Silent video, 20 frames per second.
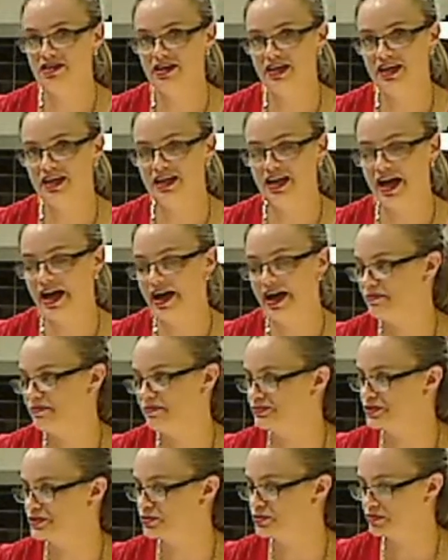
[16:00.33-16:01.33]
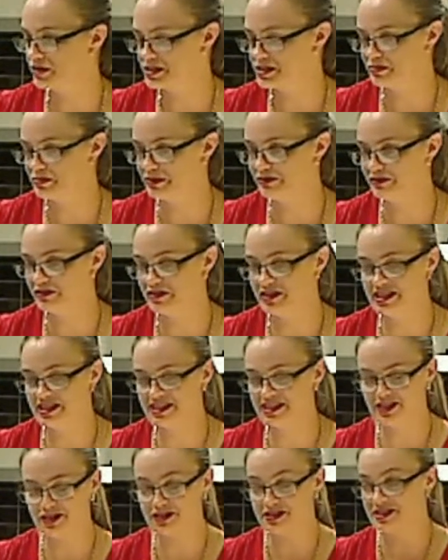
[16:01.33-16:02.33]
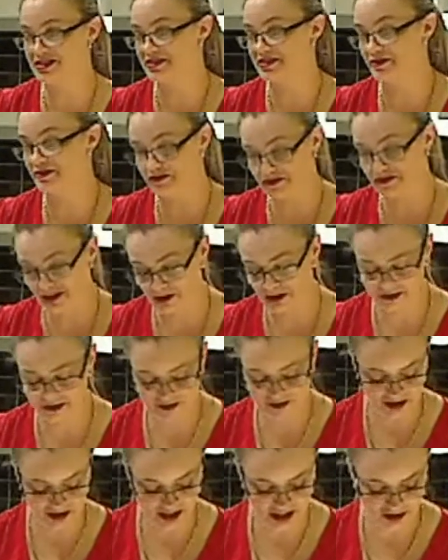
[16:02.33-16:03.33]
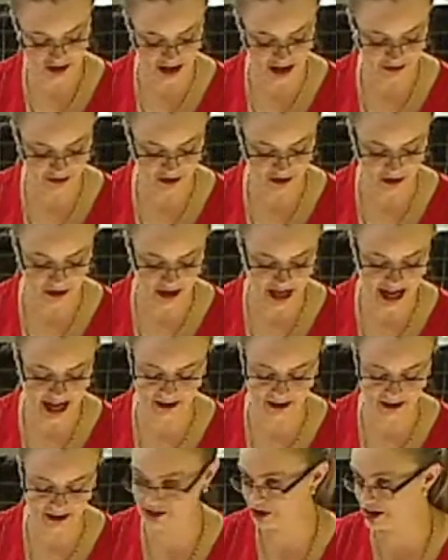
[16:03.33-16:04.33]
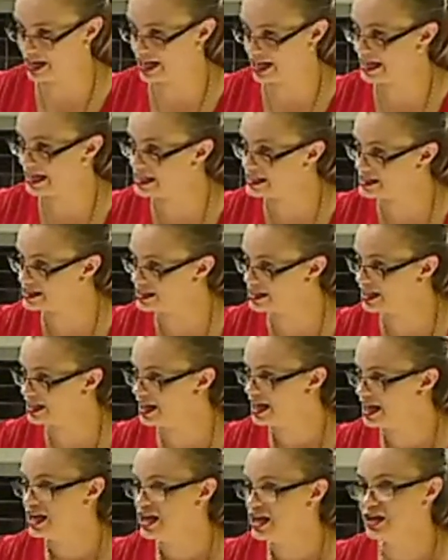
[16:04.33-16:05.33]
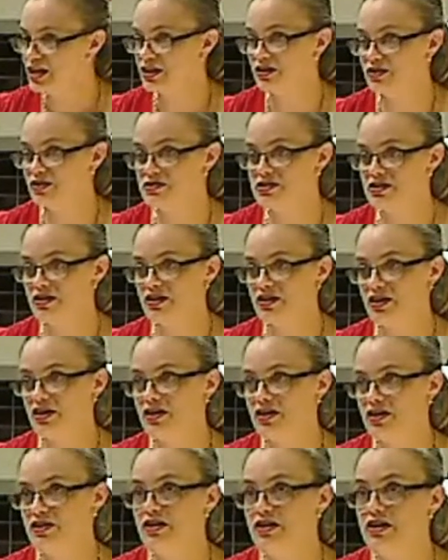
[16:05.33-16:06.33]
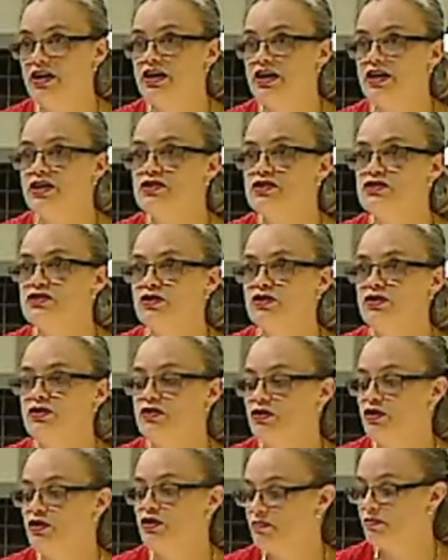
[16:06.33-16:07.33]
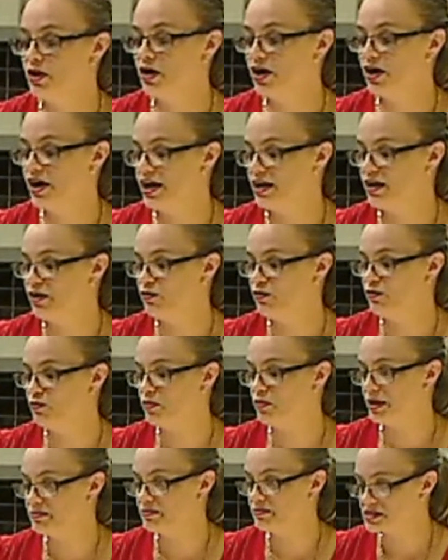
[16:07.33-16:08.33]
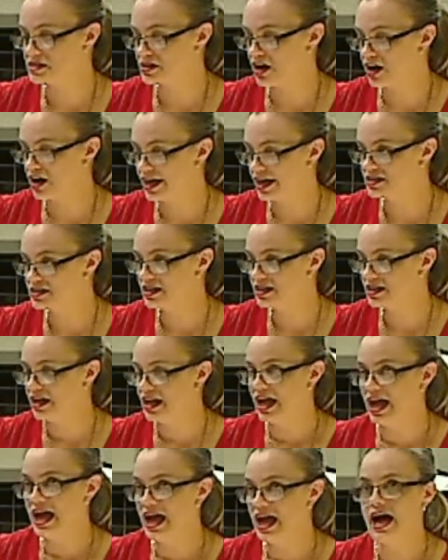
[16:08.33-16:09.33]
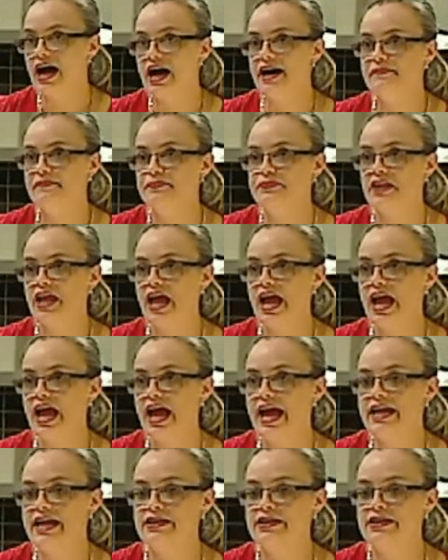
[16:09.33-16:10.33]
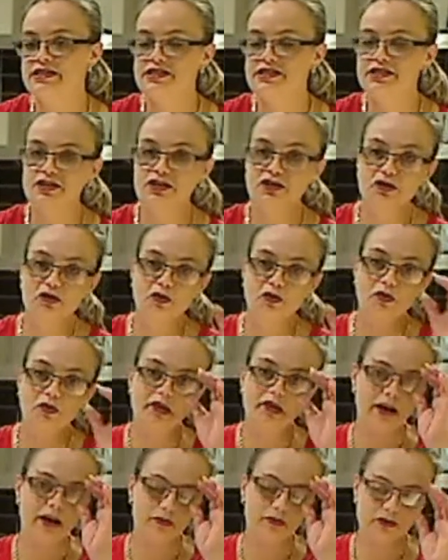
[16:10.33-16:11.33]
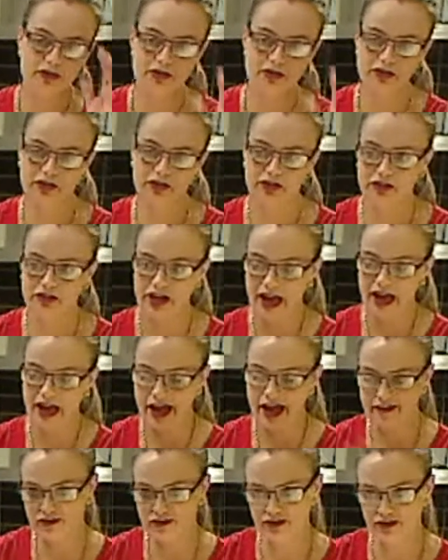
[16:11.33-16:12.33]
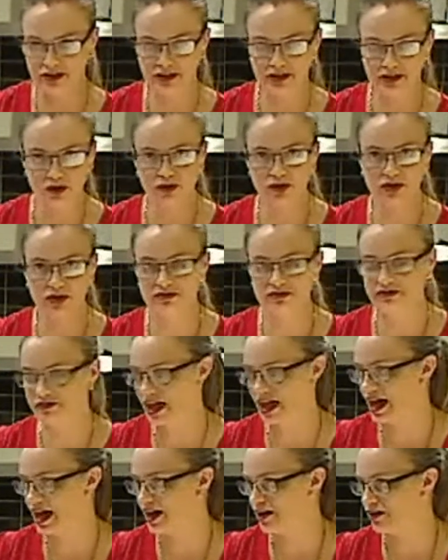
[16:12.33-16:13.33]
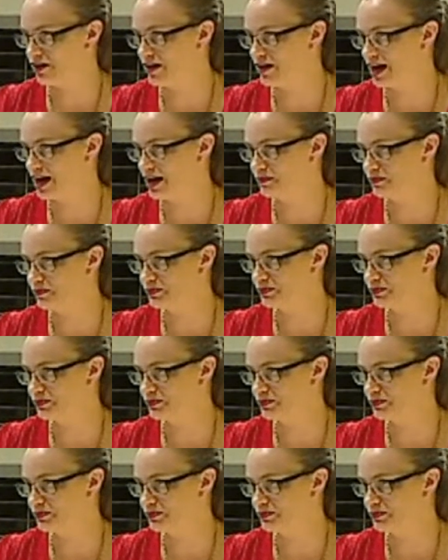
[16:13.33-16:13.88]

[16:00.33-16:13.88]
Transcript: the recipe for this, because it's very, very straightforward and very easy. You can also go to my website, and you will be able to have a look at all of our